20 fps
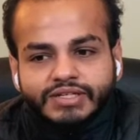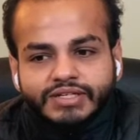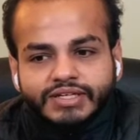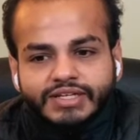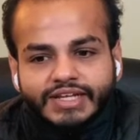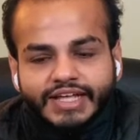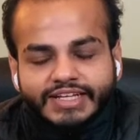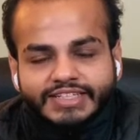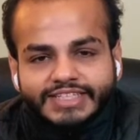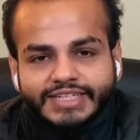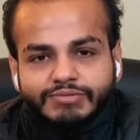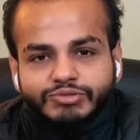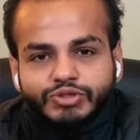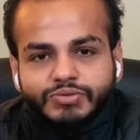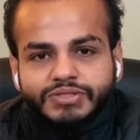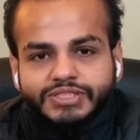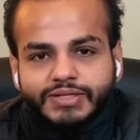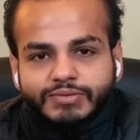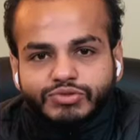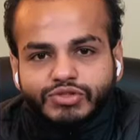like seems to be
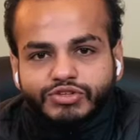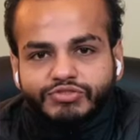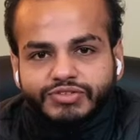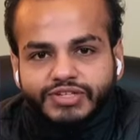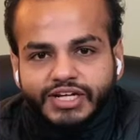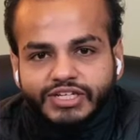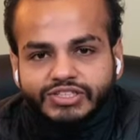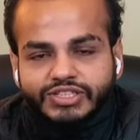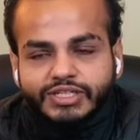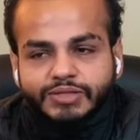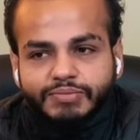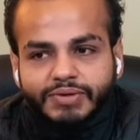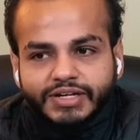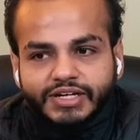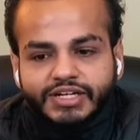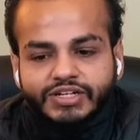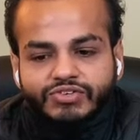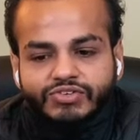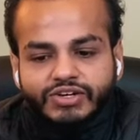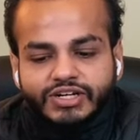some sort of financially
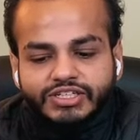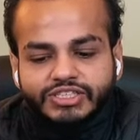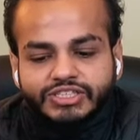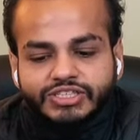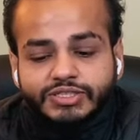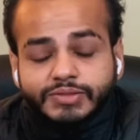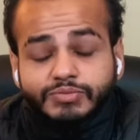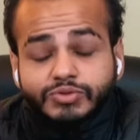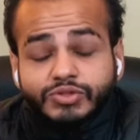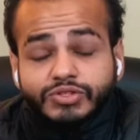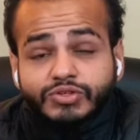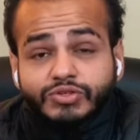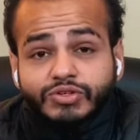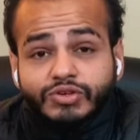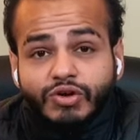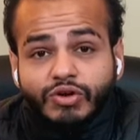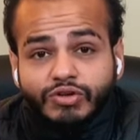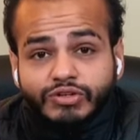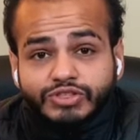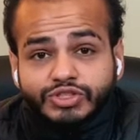dependent relationship, so it could
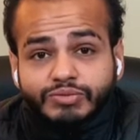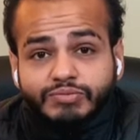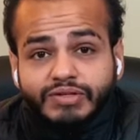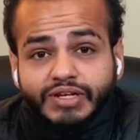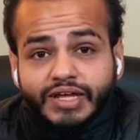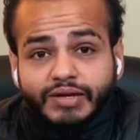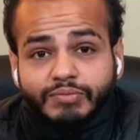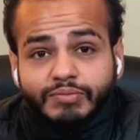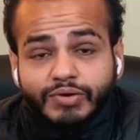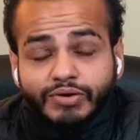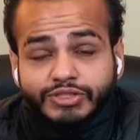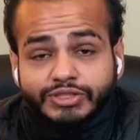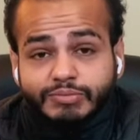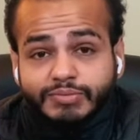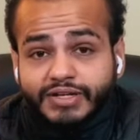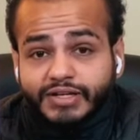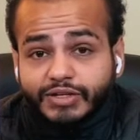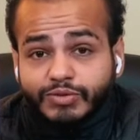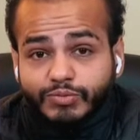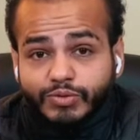also be like possibly
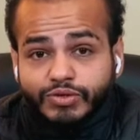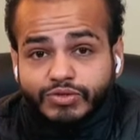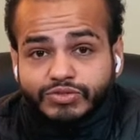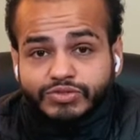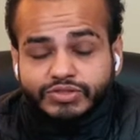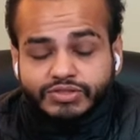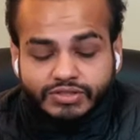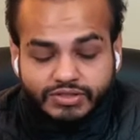a divorce